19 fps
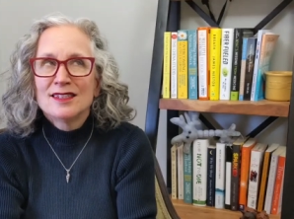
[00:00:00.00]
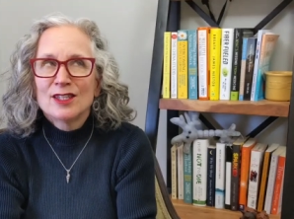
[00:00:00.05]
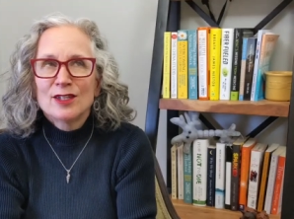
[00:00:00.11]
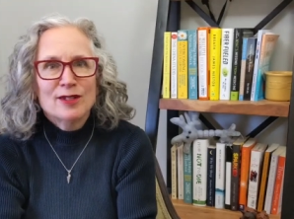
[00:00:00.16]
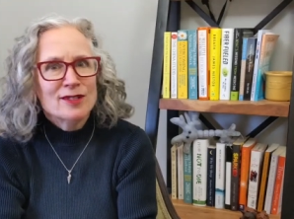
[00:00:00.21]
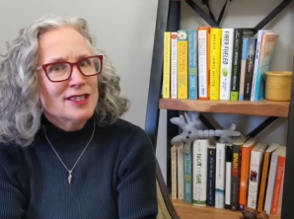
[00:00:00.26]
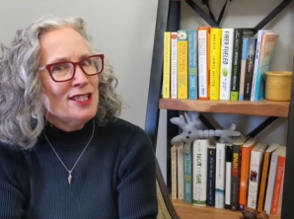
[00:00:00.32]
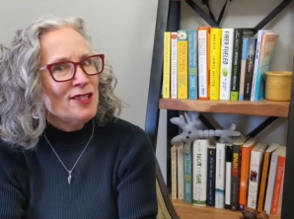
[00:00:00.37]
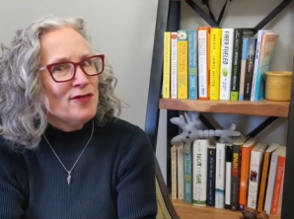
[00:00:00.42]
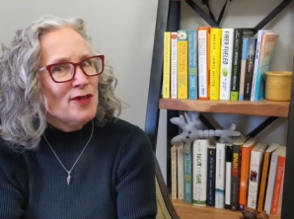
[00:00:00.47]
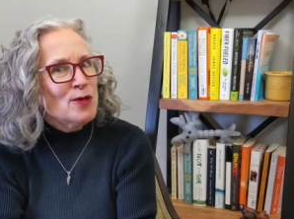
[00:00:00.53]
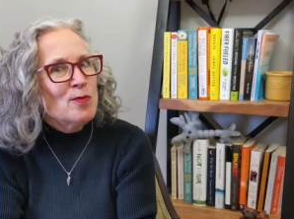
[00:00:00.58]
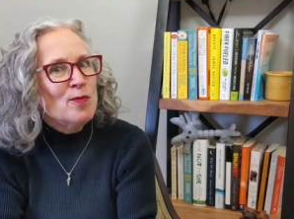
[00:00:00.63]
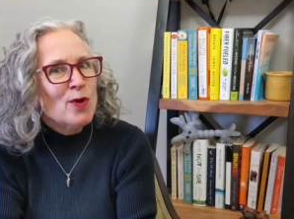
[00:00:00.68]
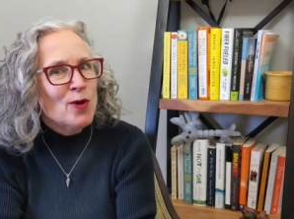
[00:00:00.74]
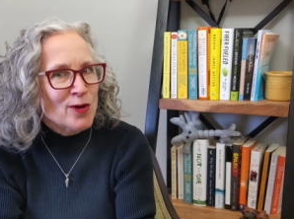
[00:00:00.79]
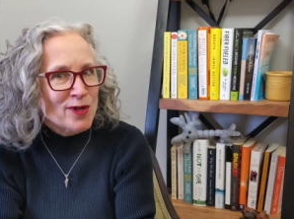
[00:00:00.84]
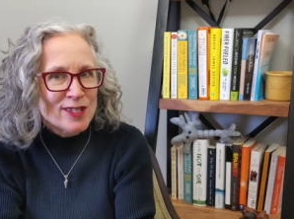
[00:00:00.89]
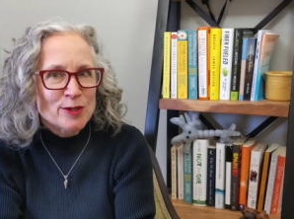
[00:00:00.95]
or even
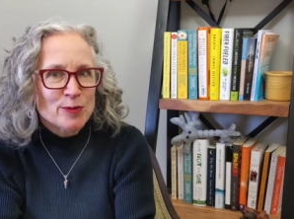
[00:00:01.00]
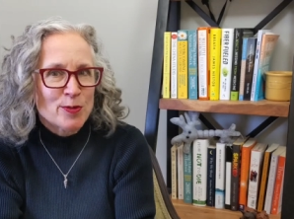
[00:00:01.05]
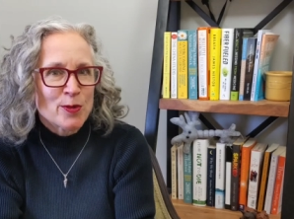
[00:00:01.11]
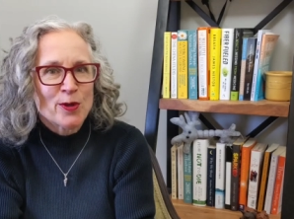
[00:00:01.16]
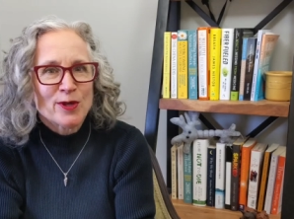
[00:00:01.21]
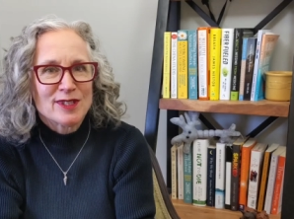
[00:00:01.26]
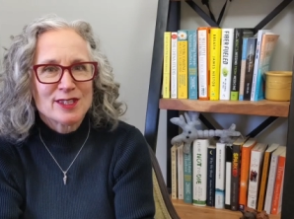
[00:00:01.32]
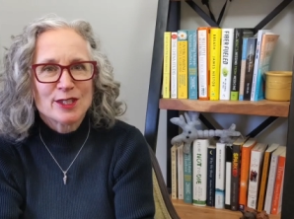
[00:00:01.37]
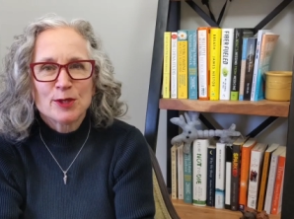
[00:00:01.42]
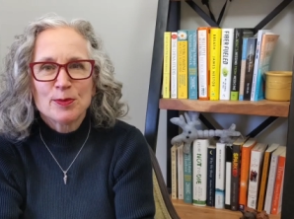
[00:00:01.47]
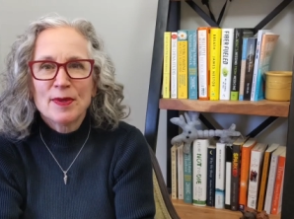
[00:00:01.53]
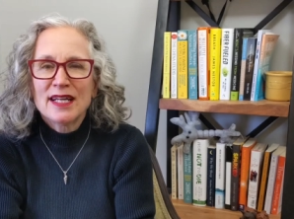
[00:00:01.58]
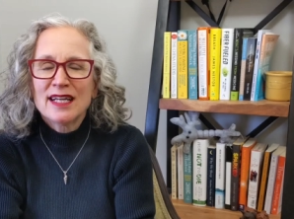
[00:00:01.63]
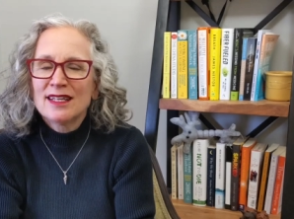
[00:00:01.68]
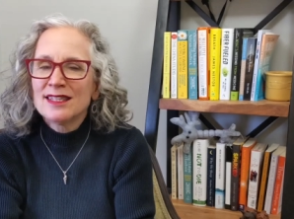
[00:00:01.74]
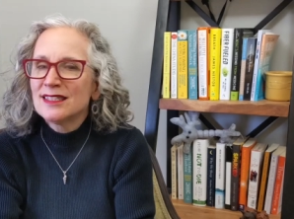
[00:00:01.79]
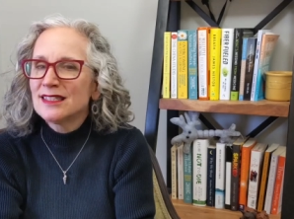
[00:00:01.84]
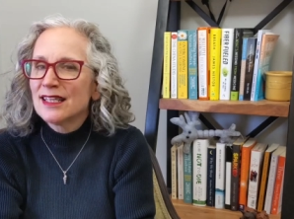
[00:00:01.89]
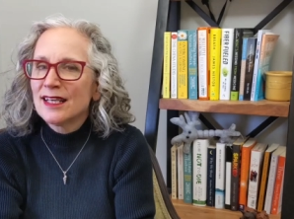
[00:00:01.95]
more important
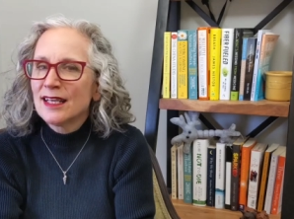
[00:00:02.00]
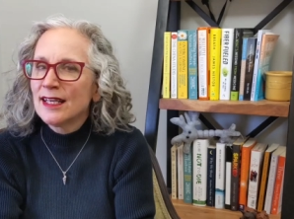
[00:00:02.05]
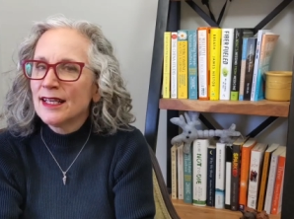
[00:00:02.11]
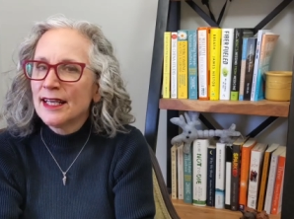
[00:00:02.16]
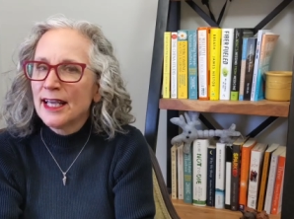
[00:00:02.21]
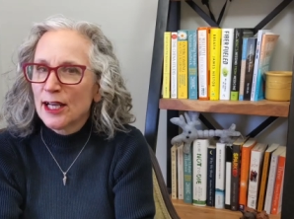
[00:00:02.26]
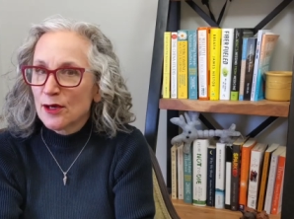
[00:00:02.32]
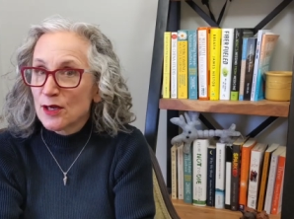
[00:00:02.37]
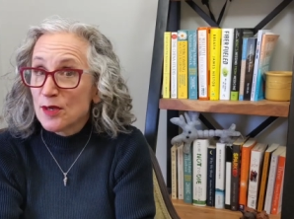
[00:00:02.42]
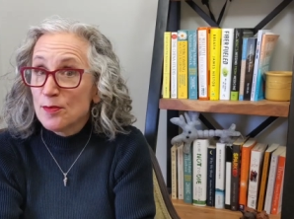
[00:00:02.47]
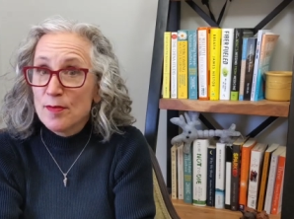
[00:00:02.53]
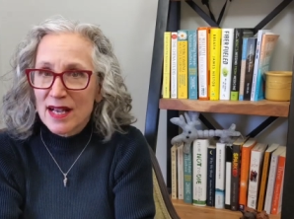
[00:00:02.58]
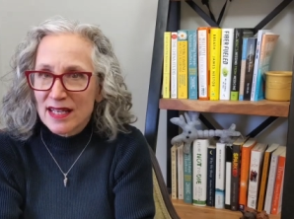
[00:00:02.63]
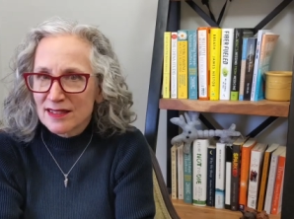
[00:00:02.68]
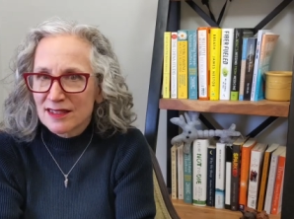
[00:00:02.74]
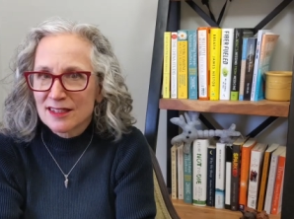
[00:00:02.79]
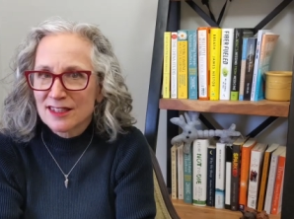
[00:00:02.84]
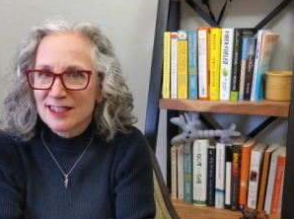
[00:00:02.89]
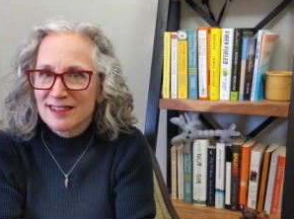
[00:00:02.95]
because it can carry
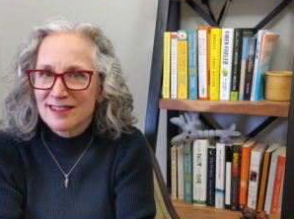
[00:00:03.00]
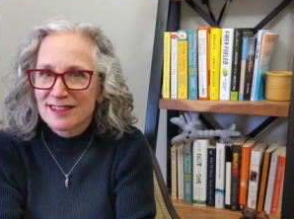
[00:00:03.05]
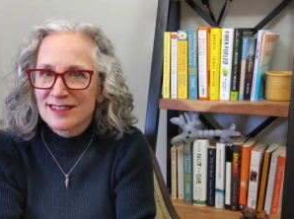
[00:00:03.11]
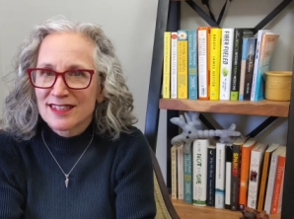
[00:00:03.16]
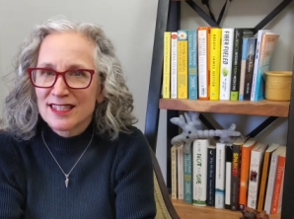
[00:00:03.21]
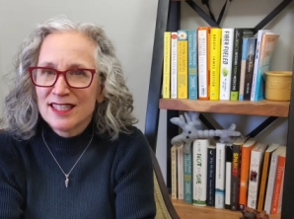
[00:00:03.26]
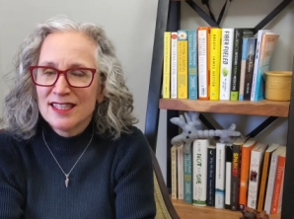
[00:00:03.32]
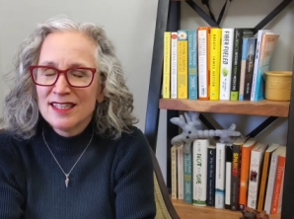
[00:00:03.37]
messages.